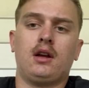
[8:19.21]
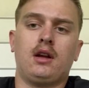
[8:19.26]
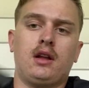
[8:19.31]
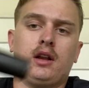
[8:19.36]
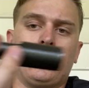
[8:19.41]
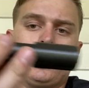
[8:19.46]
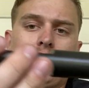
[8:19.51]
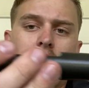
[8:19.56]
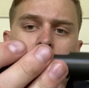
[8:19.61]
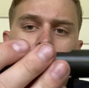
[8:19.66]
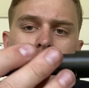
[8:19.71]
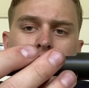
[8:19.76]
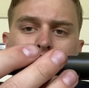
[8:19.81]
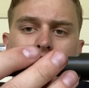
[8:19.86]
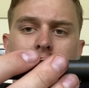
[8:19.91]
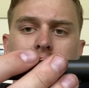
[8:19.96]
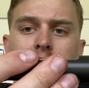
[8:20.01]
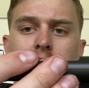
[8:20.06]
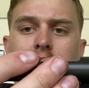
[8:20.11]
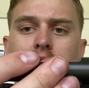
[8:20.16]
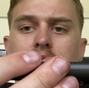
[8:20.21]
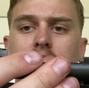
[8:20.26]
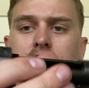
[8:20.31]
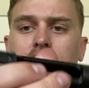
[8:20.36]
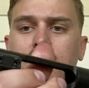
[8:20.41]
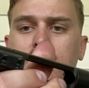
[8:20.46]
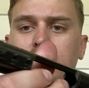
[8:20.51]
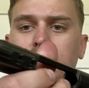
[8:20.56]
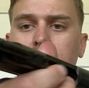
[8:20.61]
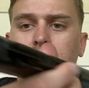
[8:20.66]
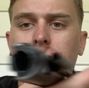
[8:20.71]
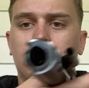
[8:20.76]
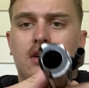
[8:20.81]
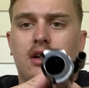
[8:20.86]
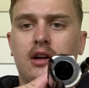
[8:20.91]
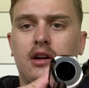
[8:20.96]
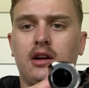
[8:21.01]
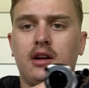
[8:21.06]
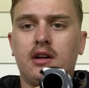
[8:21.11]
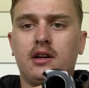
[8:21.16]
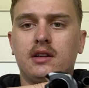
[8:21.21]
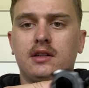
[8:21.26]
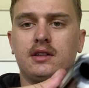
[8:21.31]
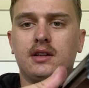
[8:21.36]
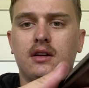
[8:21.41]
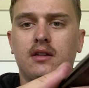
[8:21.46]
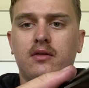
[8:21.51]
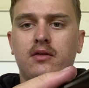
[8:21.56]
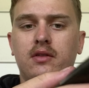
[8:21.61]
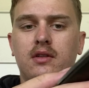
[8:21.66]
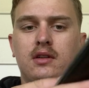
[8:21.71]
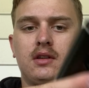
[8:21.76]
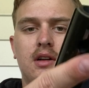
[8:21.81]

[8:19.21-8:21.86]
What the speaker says: And now all you're left with is the bolt carrier itself.